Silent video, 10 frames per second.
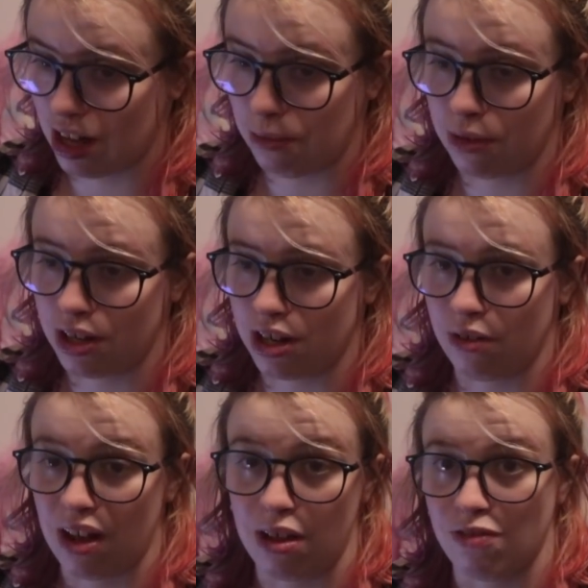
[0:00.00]
I want to
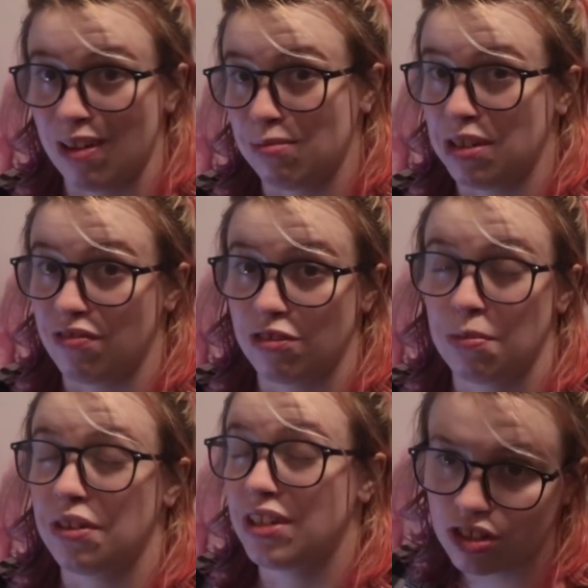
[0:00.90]
know how your family responded.